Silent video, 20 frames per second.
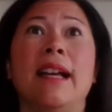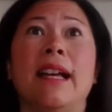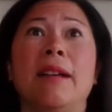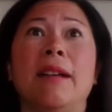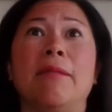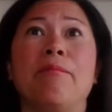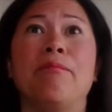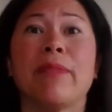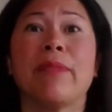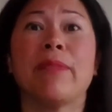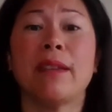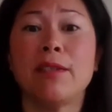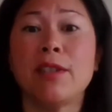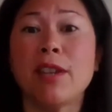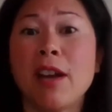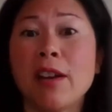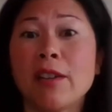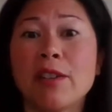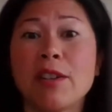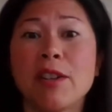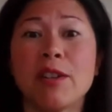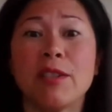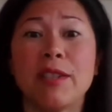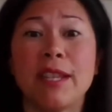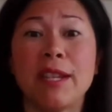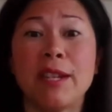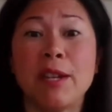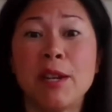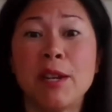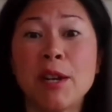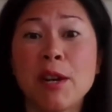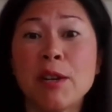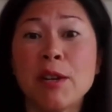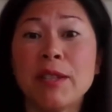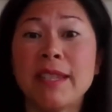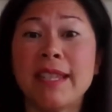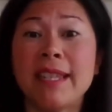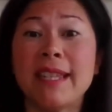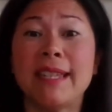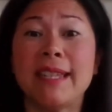um, doctors and
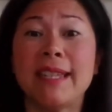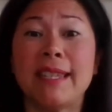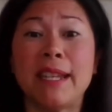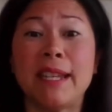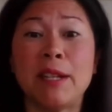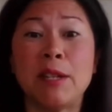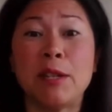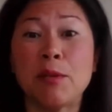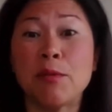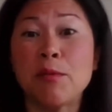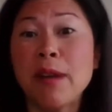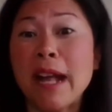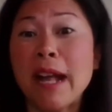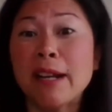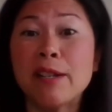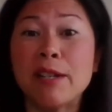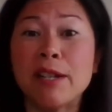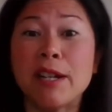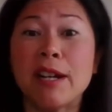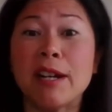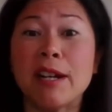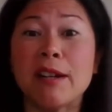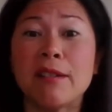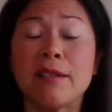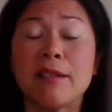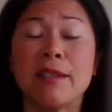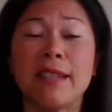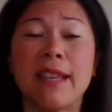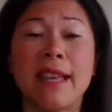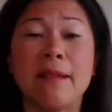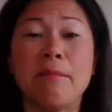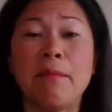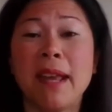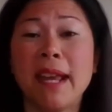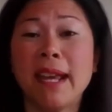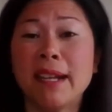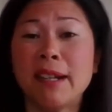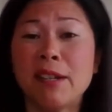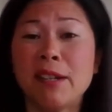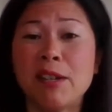nurses and directors and
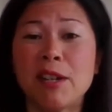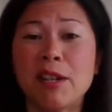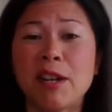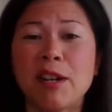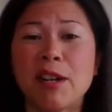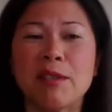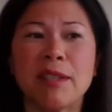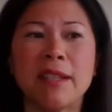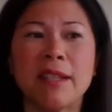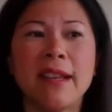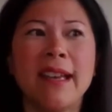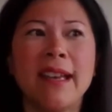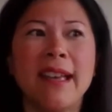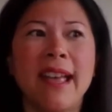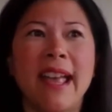managers,